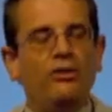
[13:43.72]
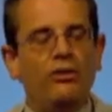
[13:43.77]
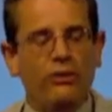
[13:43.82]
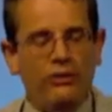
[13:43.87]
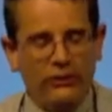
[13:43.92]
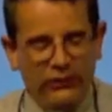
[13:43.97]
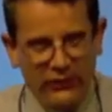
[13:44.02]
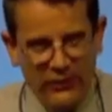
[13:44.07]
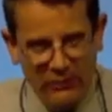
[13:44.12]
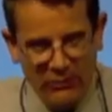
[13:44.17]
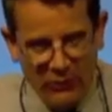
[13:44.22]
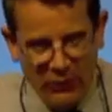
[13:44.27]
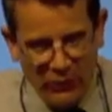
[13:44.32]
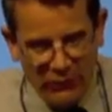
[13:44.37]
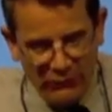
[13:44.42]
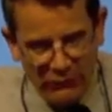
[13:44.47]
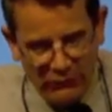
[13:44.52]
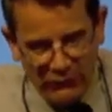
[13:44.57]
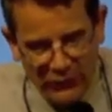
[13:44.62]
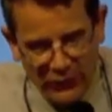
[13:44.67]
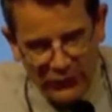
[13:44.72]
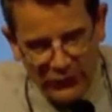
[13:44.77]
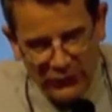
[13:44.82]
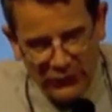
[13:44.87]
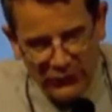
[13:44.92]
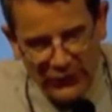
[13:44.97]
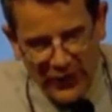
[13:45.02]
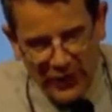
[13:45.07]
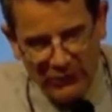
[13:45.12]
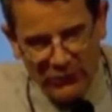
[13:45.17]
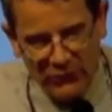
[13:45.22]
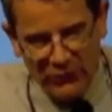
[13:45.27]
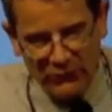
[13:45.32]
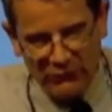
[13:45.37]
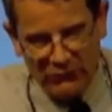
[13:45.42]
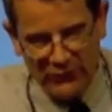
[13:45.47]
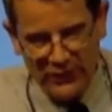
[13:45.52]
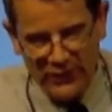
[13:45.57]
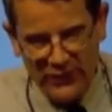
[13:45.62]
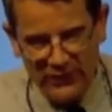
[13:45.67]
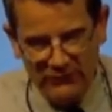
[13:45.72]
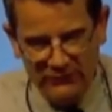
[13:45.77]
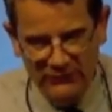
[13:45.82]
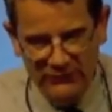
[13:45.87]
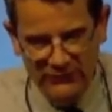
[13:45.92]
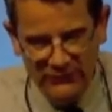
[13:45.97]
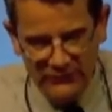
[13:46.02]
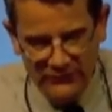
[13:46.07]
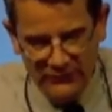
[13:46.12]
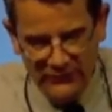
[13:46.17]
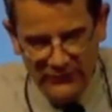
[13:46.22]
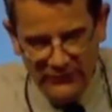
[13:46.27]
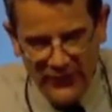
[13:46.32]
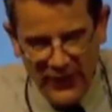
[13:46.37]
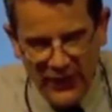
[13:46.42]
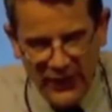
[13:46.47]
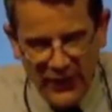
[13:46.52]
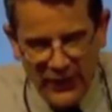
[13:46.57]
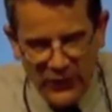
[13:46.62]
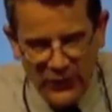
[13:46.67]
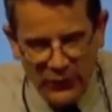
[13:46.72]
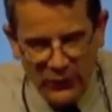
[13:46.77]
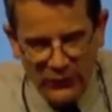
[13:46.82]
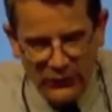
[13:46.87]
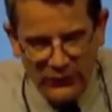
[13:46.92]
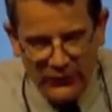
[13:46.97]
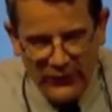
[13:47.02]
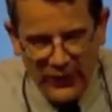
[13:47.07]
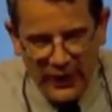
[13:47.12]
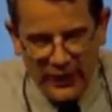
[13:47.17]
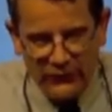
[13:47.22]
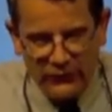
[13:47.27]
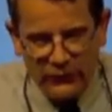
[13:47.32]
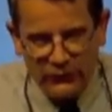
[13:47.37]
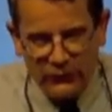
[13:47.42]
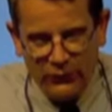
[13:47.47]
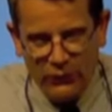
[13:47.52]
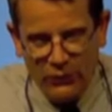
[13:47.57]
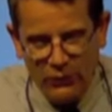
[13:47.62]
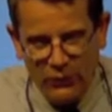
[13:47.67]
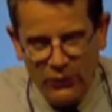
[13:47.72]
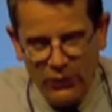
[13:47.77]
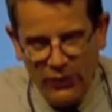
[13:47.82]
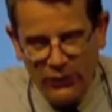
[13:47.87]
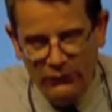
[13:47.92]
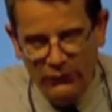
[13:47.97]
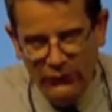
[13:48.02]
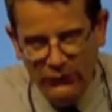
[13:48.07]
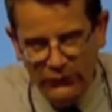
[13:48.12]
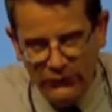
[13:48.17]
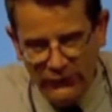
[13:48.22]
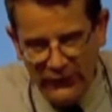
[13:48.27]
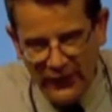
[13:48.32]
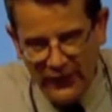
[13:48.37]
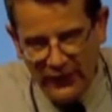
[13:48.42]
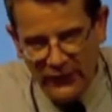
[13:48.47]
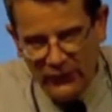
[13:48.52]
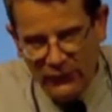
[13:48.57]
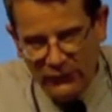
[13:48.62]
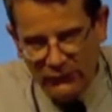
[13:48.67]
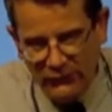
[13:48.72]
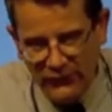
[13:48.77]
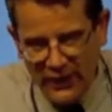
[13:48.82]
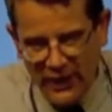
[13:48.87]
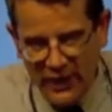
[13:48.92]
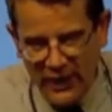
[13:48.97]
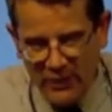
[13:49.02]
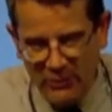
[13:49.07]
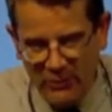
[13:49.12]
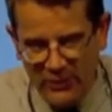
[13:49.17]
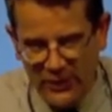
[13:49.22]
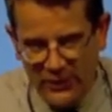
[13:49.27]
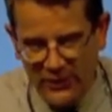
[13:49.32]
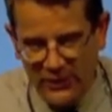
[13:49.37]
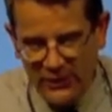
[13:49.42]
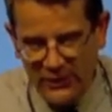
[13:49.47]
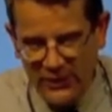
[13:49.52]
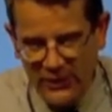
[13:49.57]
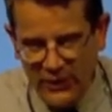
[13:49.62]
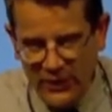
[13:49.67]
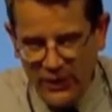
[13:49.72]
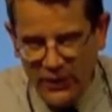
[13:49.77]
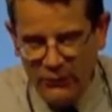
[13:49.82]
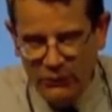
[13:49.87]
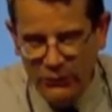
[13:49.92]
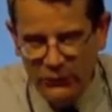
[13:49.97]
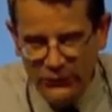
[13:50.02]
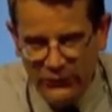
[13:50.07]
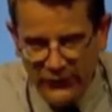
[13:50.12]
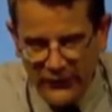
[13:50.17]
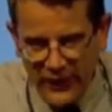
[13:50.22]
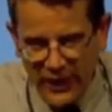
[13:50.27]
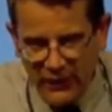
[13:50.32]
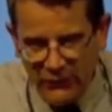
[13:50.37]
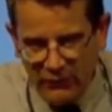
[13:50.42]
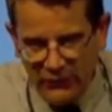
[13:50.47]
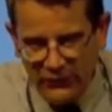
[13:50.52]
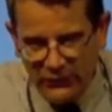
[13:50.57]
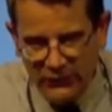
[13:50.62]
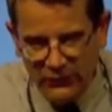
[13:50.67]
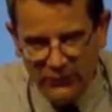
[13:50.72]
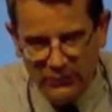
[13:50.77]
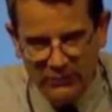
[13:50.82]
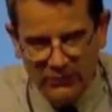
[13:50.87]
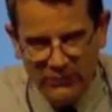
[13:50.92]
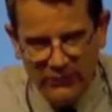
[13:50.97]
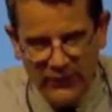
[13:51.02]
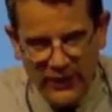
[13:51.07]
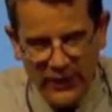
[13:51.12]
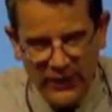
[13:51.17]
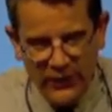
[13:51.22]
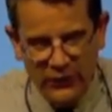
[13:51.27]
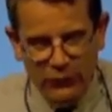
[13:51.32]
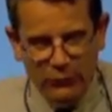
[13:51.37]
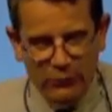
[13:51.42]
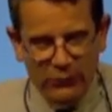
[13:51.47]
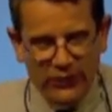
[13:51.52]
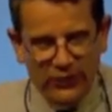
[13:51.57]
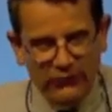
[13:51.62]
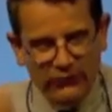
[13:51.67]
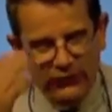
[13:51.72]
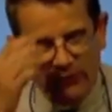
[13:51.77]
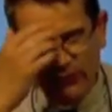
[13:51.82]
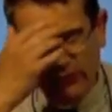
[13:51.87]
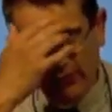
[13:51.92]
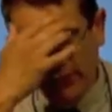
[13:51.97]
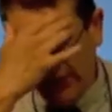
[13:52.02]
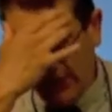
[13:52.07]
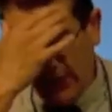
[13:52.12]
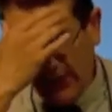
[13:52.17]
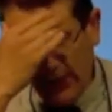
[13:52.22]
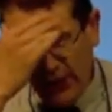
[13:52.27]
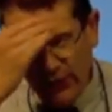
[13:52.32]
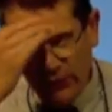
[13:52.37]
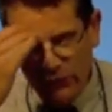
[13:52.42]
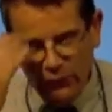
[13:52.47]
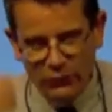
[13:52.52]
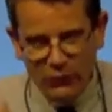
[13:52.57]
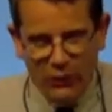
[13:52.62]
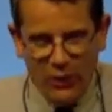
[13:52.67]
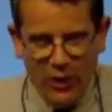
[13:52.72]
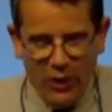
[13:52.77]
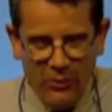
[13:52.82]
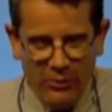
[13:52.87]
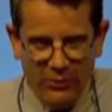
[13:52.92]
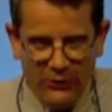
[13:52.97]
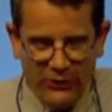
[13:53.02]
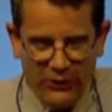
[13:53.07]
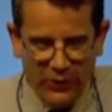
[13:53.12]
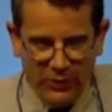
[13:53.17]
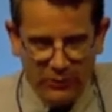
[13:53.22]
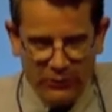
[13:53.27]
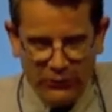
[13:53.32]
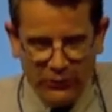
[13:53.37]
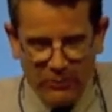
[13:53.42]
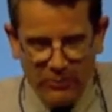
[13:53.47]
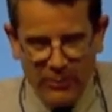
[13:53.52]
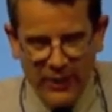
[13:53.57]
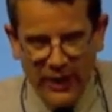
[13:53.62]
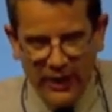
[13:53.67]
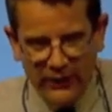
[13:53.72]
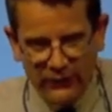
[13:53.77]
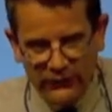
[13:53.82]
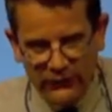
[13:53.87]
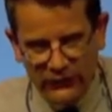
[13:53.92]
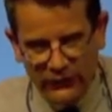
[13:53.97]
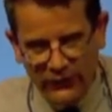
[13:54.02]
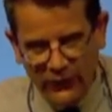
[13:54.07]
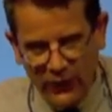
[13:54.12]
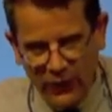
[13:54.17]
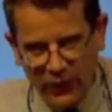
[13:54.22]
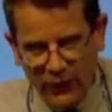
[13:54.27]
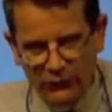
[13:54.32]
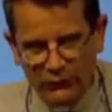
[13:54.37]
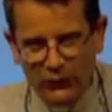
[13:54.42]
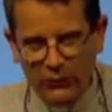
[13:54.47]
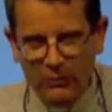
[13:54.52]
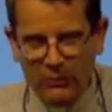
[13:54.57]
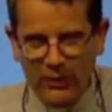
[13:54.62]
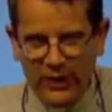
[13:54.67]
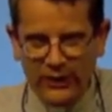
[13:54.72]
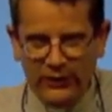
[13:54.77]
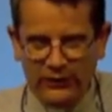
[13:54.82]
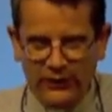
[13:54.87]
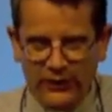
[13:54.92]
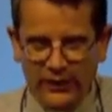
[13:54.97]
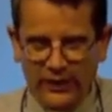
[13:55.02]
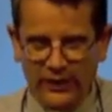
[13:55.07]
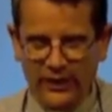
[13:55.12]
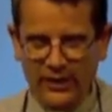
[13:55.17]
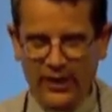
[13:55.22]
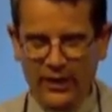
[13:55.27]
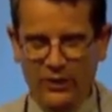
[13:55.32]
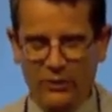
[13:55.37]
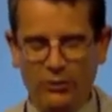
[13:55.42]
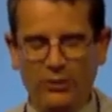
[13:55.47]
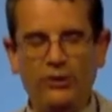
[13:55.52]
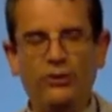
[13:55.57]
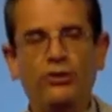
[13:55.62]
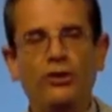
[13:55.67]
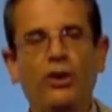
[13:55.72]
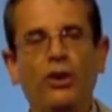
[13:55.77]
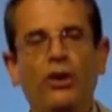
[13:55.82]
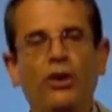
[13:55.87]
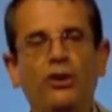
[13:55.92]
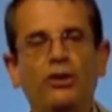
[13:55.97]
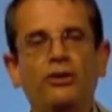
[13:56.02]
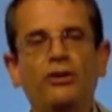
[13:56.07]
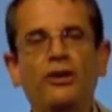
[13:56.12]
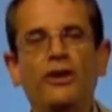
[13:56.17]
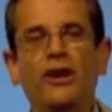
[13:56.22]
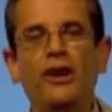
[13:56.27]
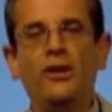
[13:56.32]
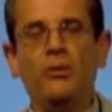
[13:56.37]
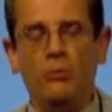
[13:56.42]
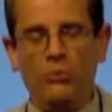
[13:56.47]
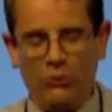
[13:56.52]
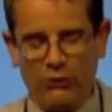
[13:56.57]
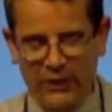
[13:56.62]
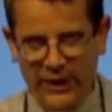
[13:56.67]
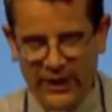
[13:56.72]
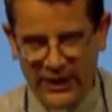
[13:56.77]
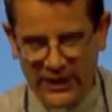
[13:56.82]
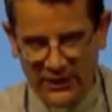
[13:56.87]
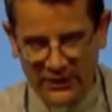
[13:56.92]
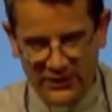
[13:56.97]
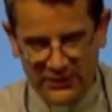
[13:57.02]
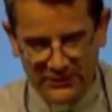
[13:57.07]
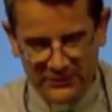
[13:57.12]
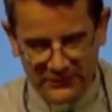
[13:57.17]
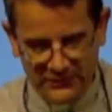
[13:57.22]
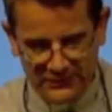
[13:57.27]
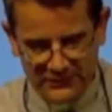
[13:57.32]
The team of Notre Dame de Vie looks at the school of the Saint of Carmel, whose charism is precisely to open up the path of the meeting with God in prayer.